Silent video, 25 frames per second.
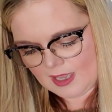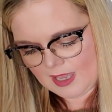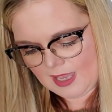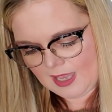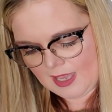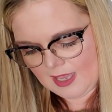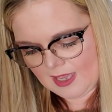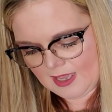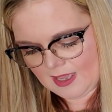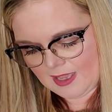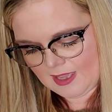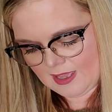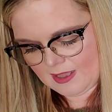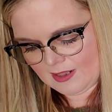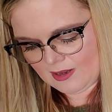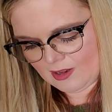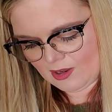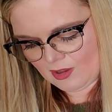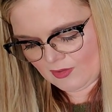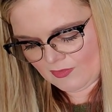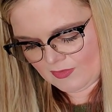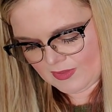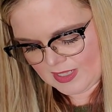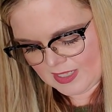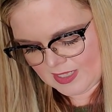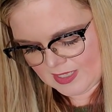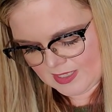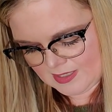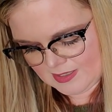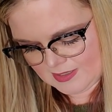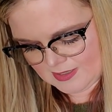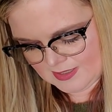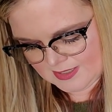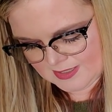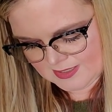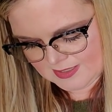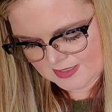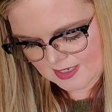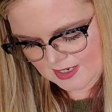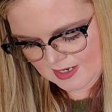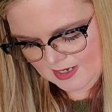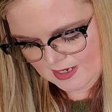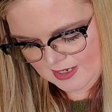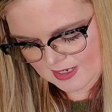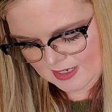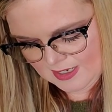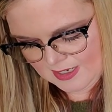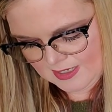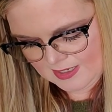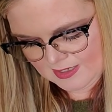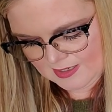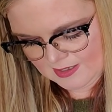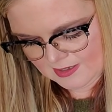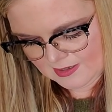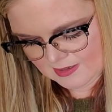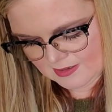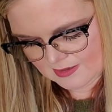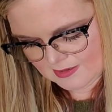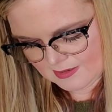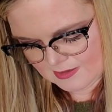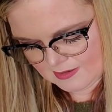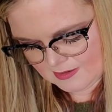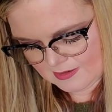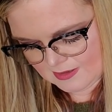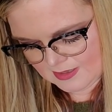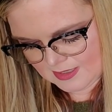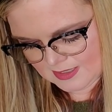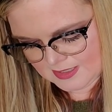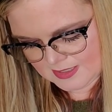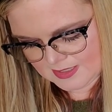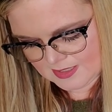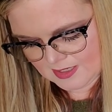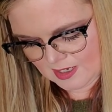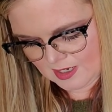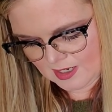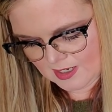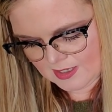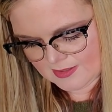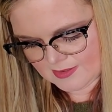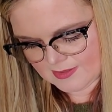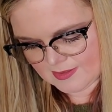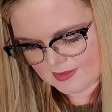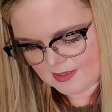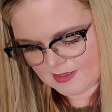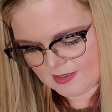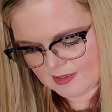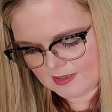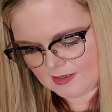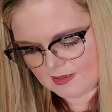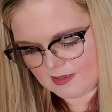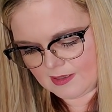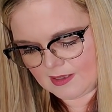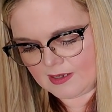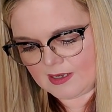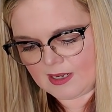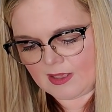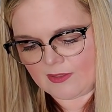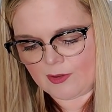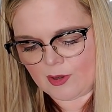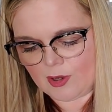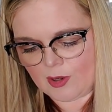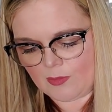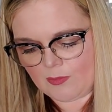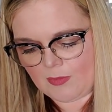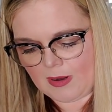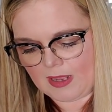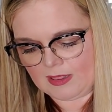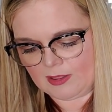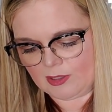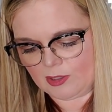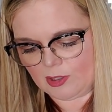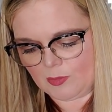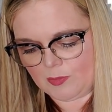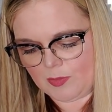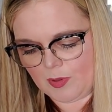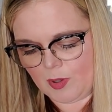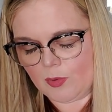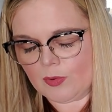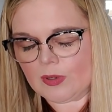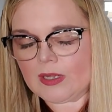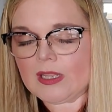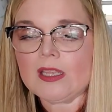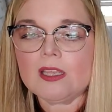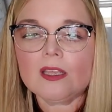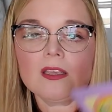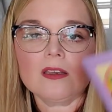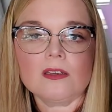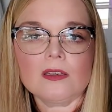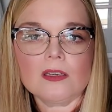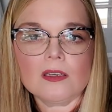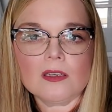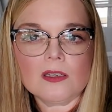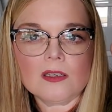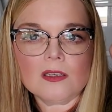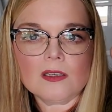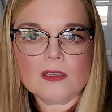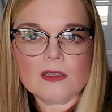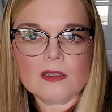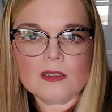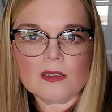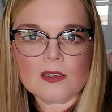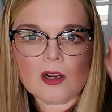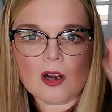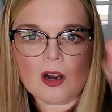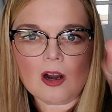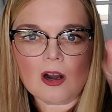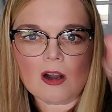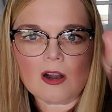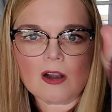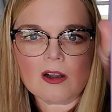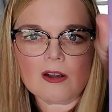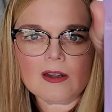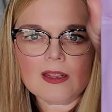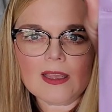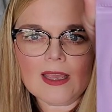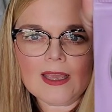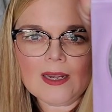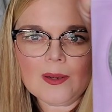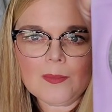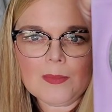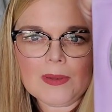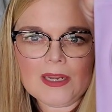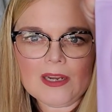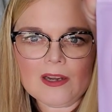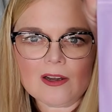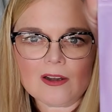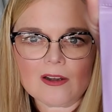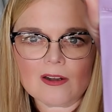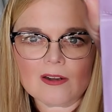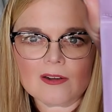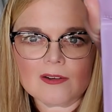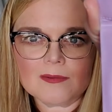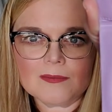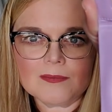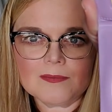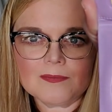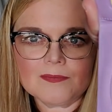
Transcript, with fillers: and on the inside, it's got another My Little Pony card and a mirror.